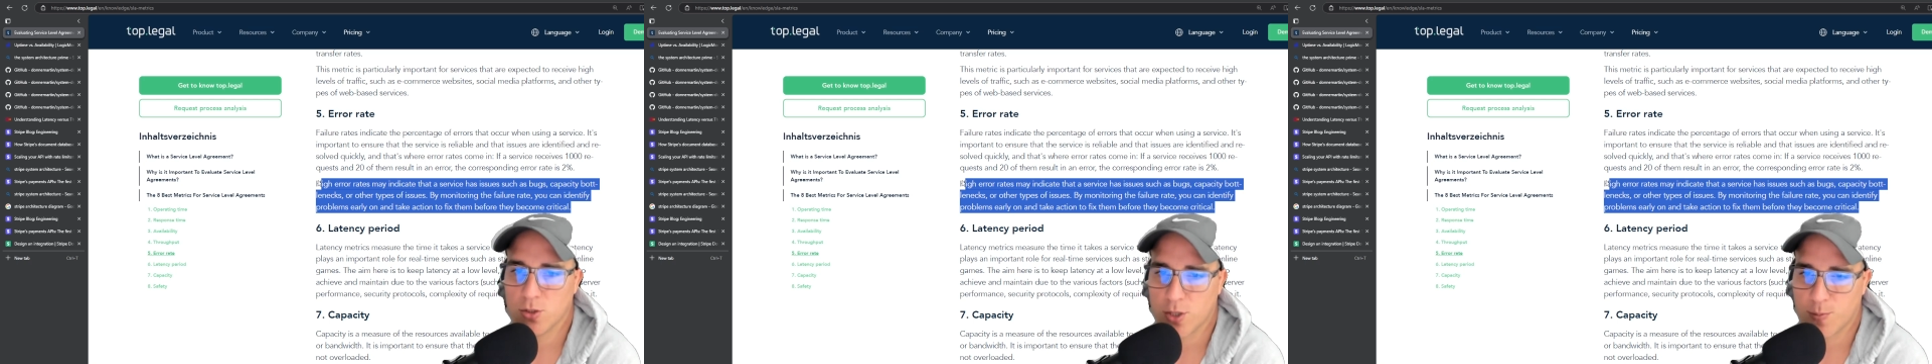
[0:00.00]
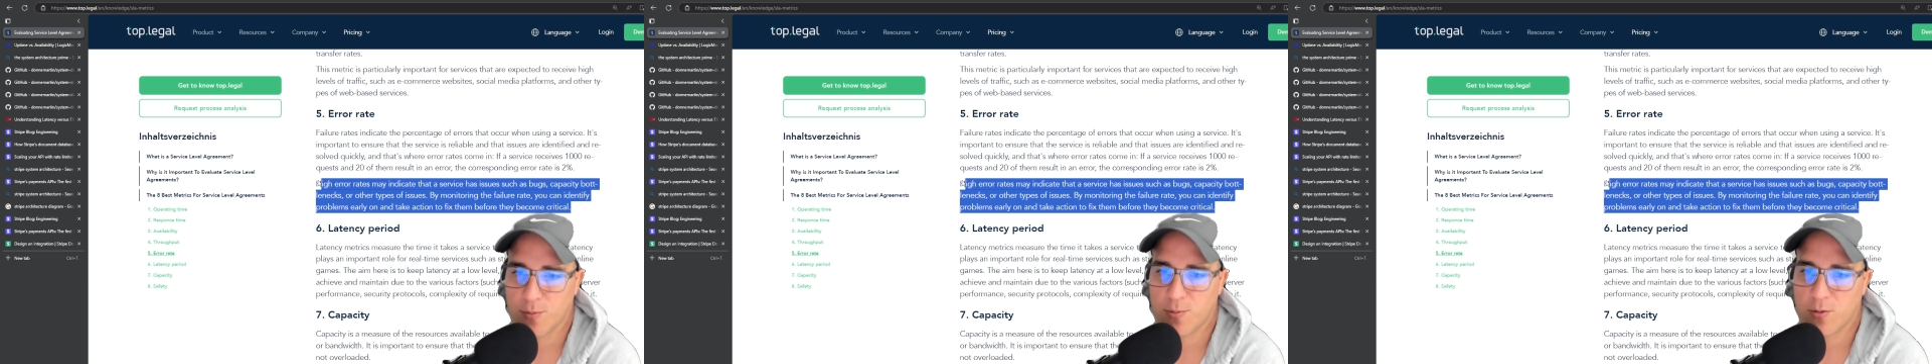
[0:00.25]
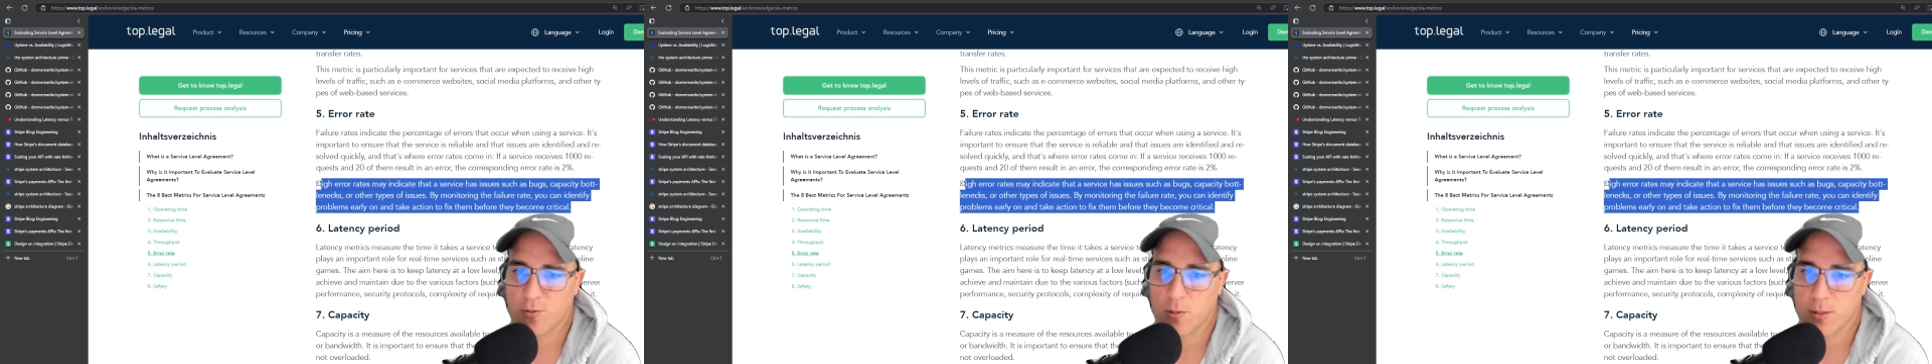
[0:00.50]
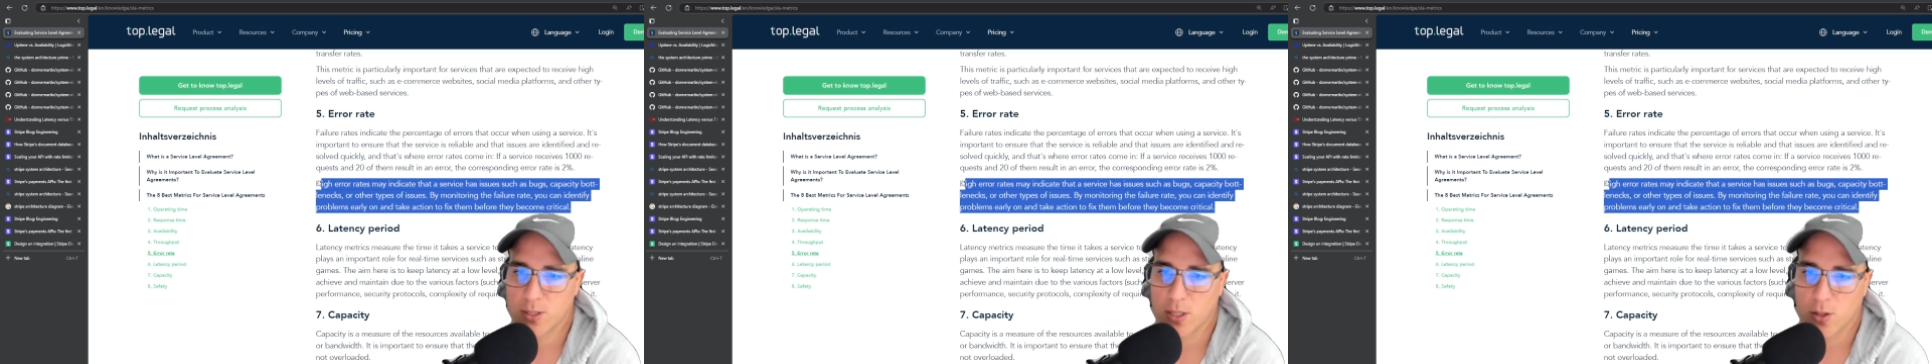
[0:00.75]
server
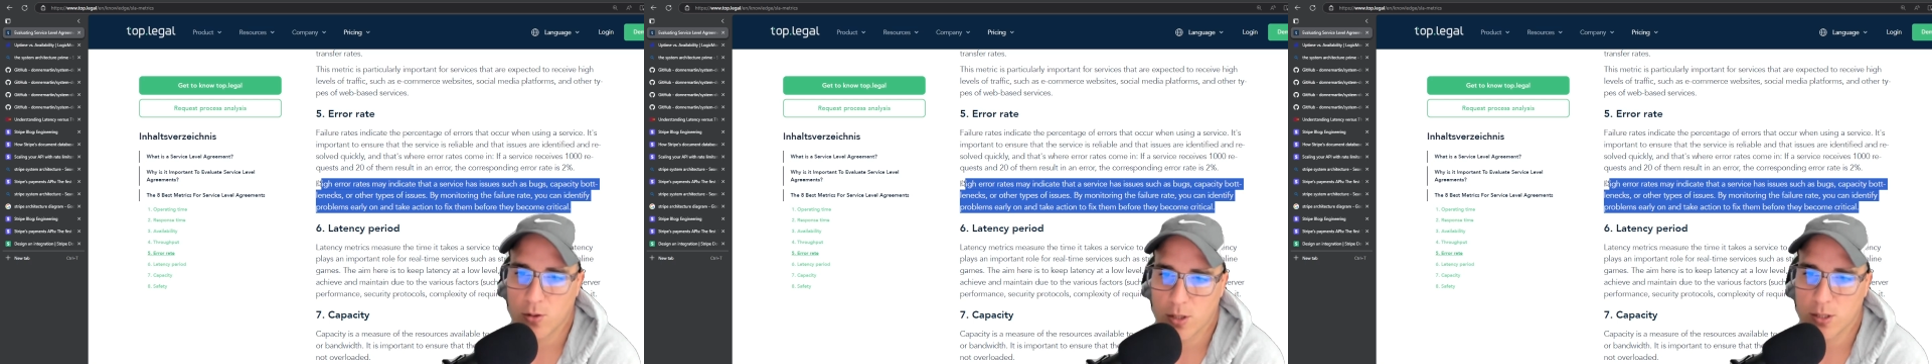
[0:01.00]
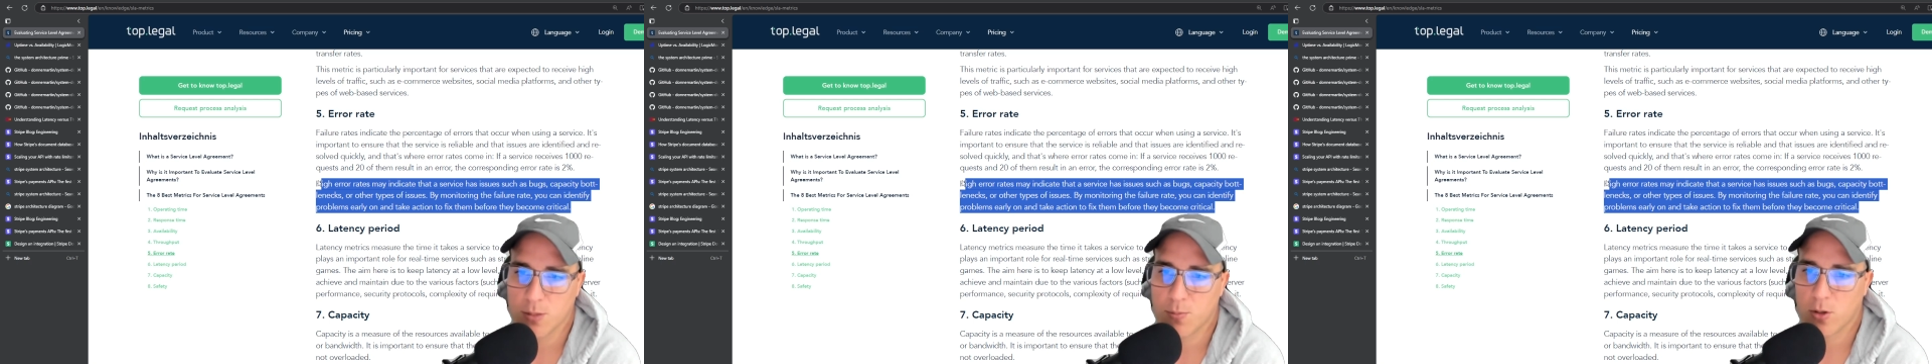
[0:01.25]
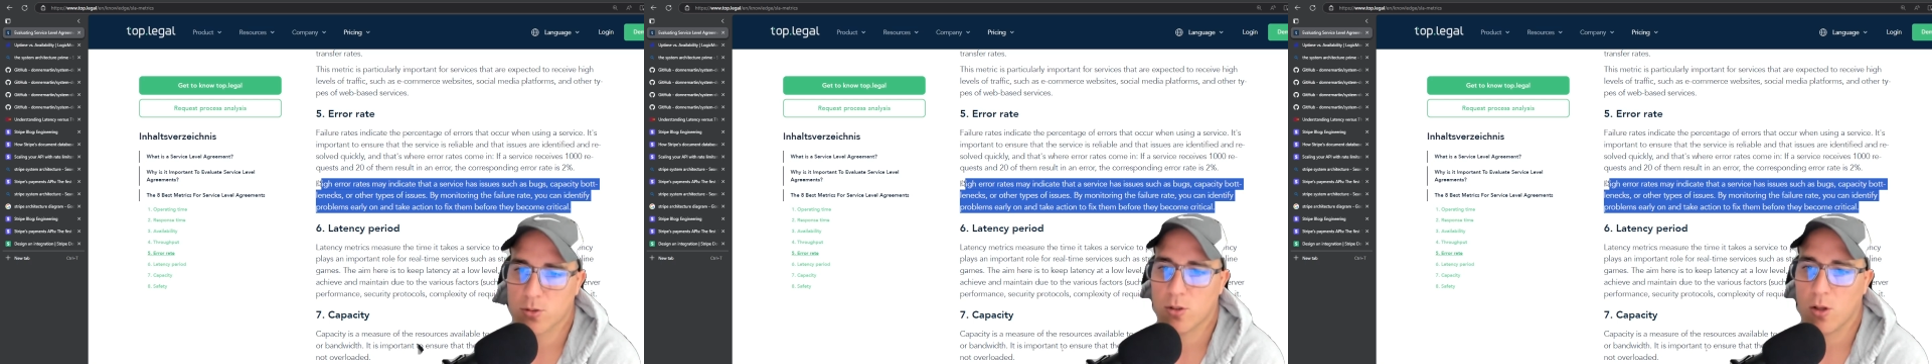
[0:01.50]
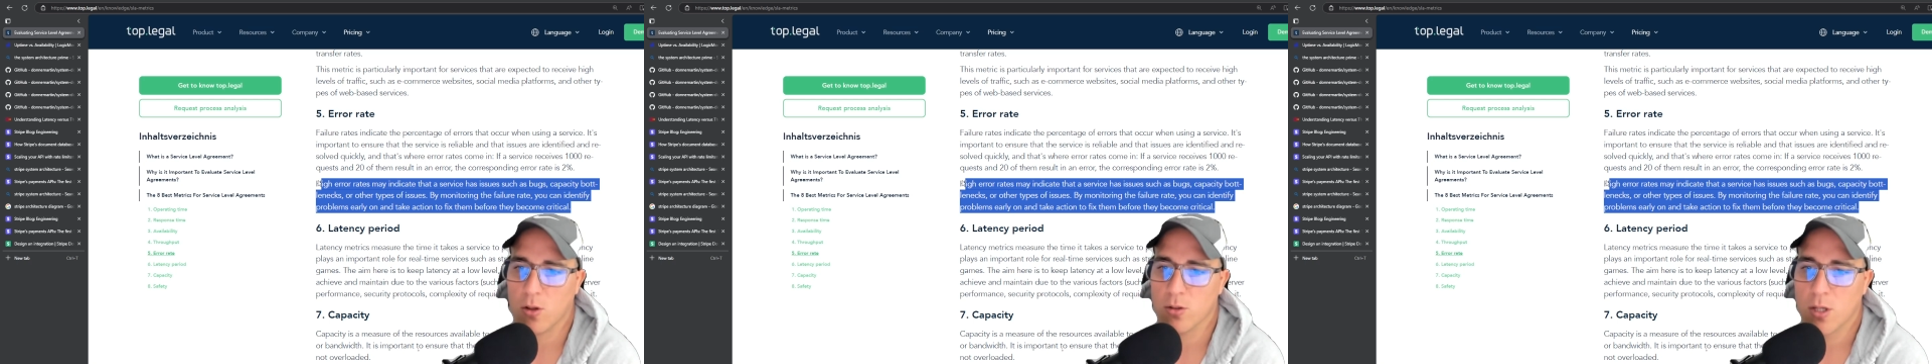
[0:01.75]
performance, security,
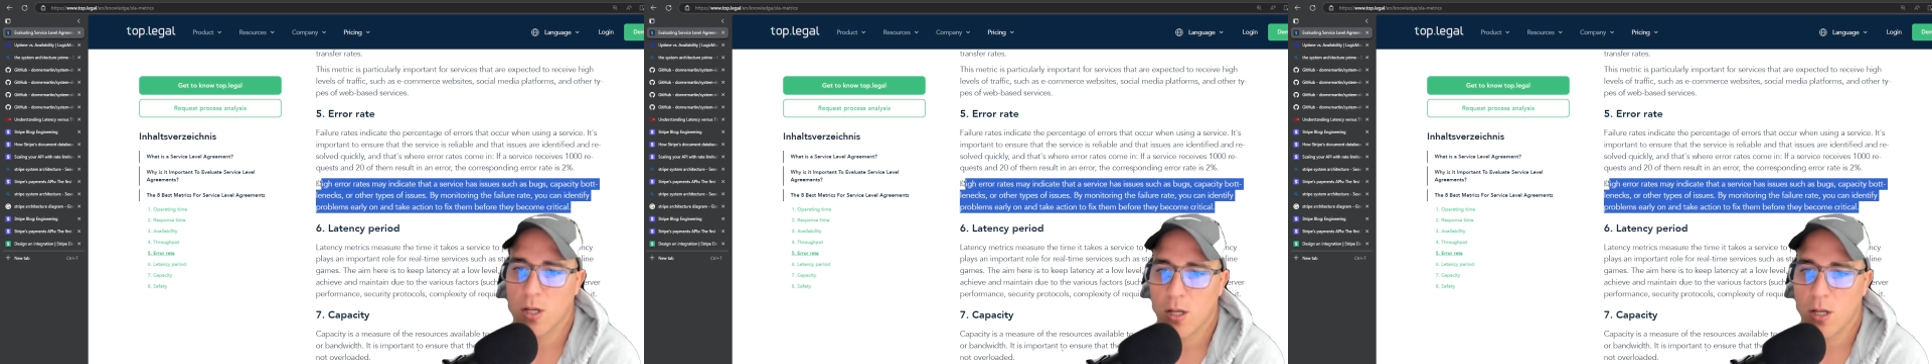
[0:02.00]
protocol,